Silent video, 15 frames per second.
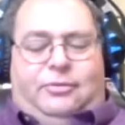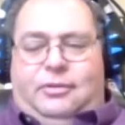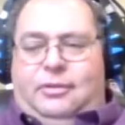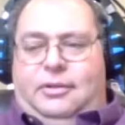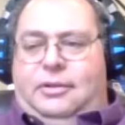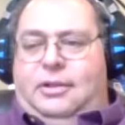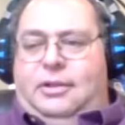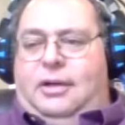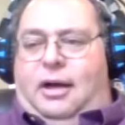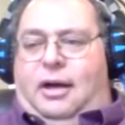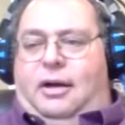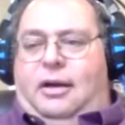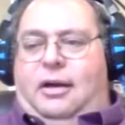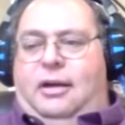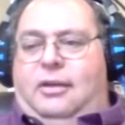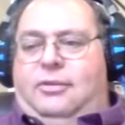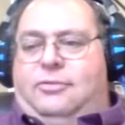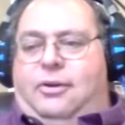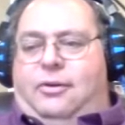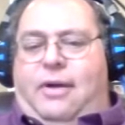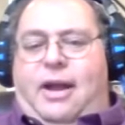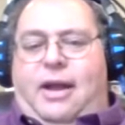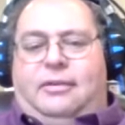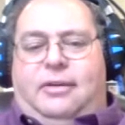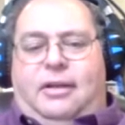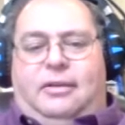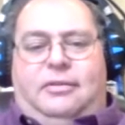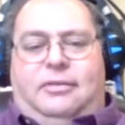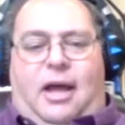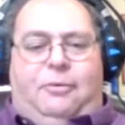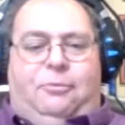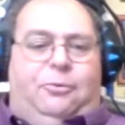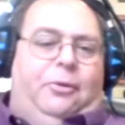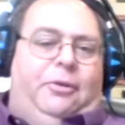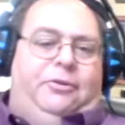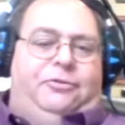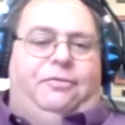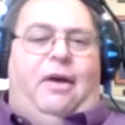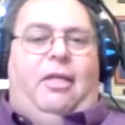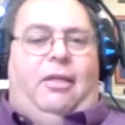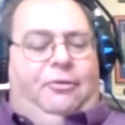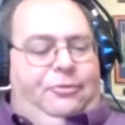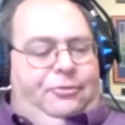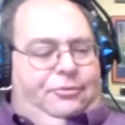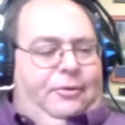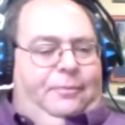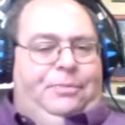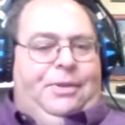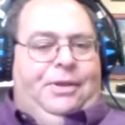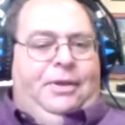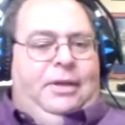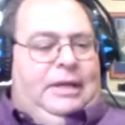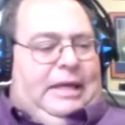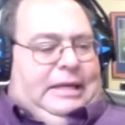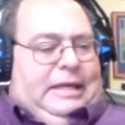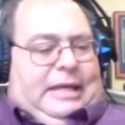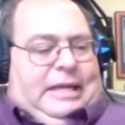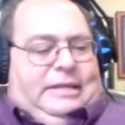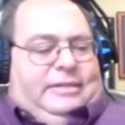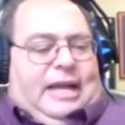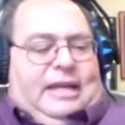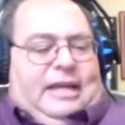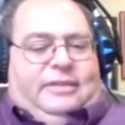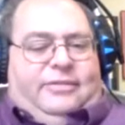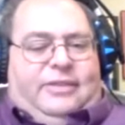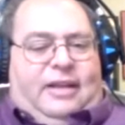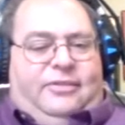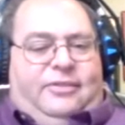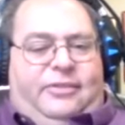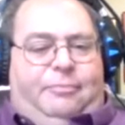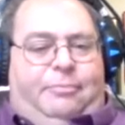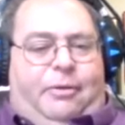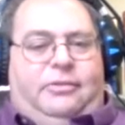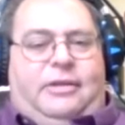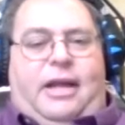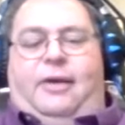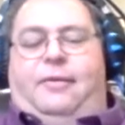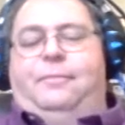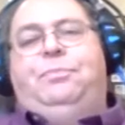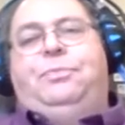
that are more complicated, but not so complicated that you have to have an